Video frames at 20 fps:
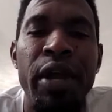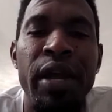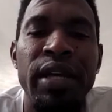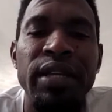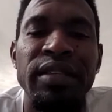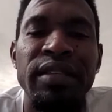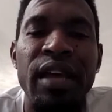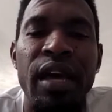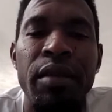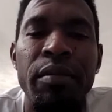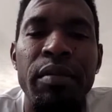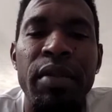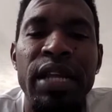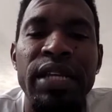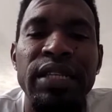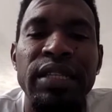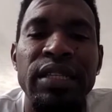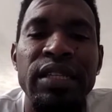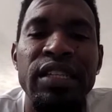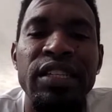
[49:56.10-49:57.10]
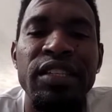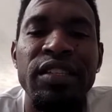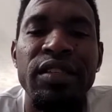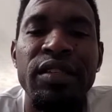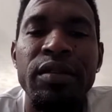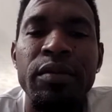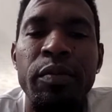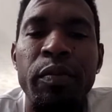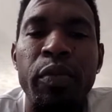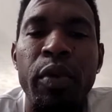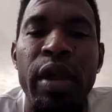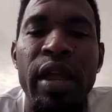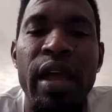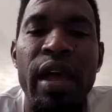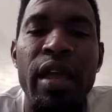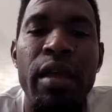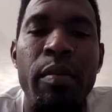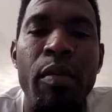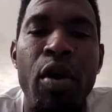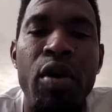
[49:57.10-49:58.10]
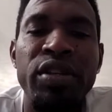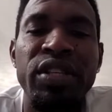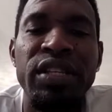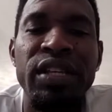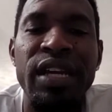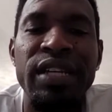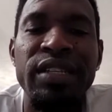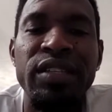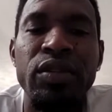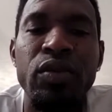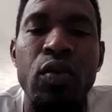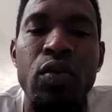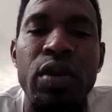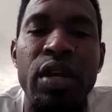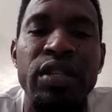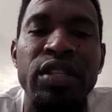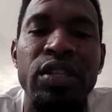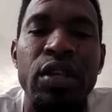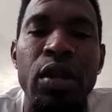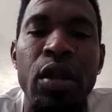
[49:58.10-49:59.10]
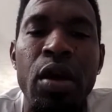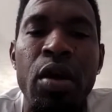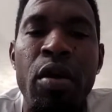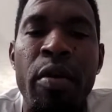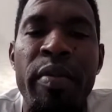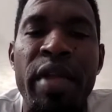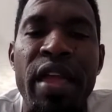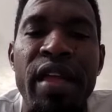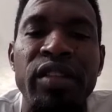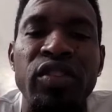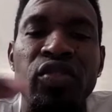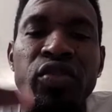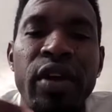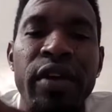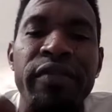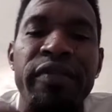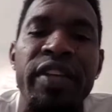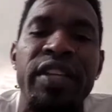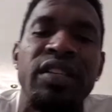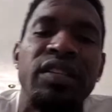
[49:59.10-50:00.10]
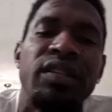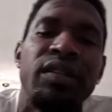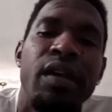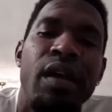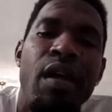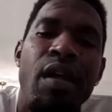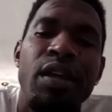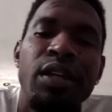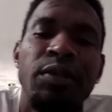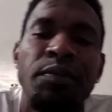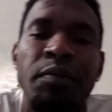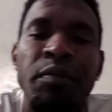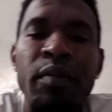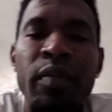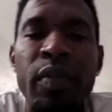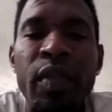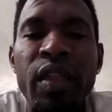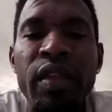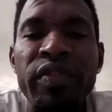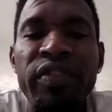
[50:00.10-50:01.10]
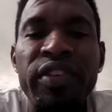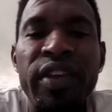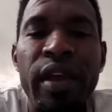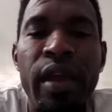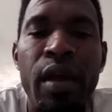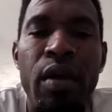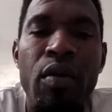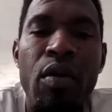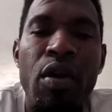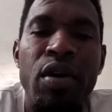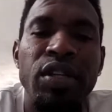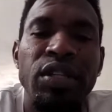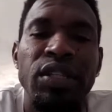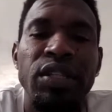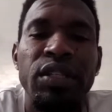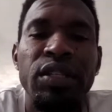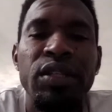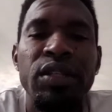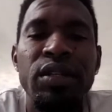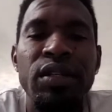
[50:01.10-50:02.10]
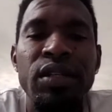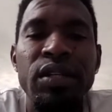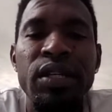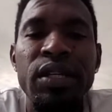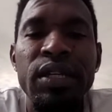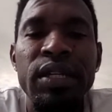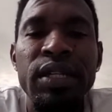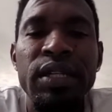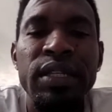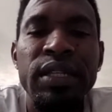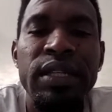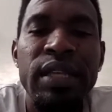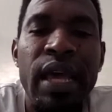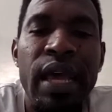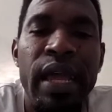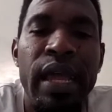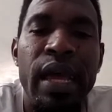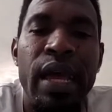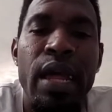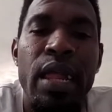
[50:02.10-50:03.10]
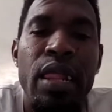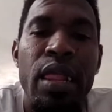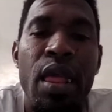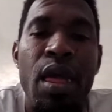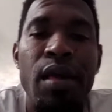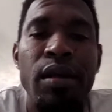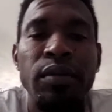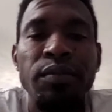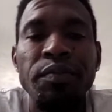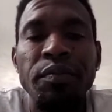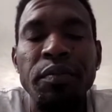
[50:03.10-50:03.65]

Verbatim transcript: Prayers and blessings. Prayer emoji as soon as they will come in. Travis, Jairus, Cyan.